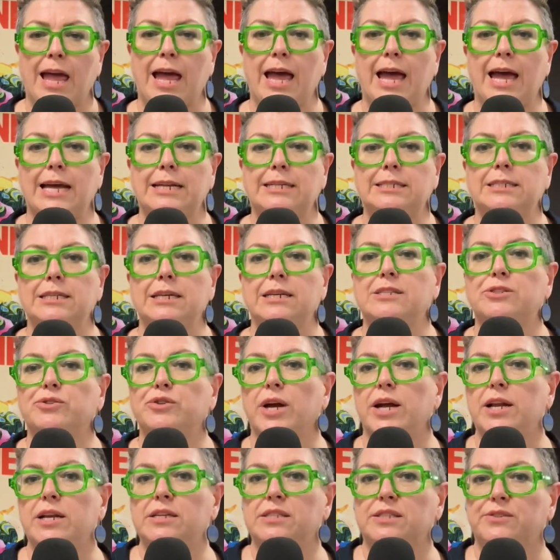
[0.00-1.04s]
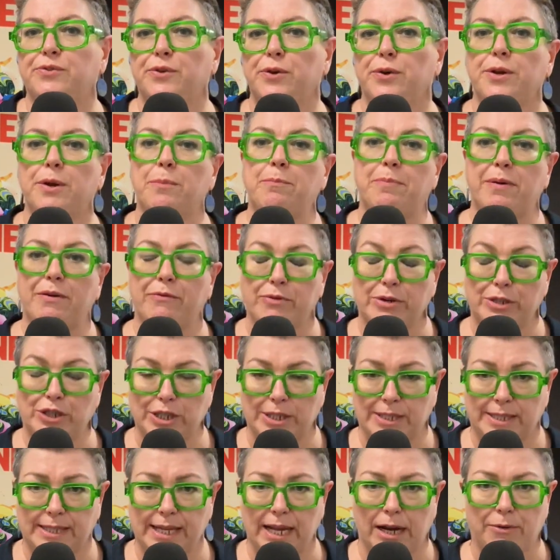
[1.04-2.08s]
And Australia's Food and Beverage
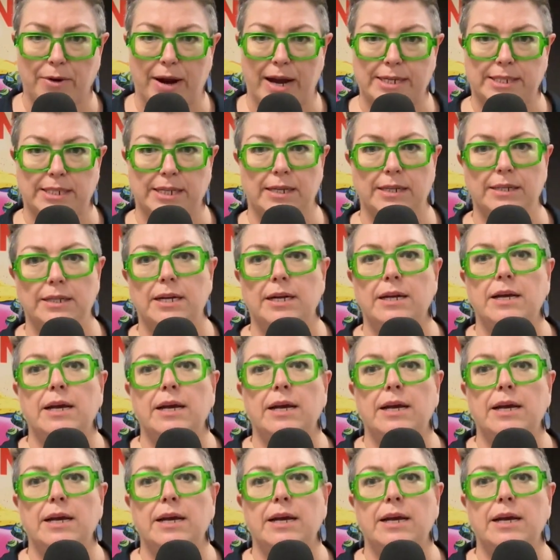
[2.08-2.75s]
Accelerator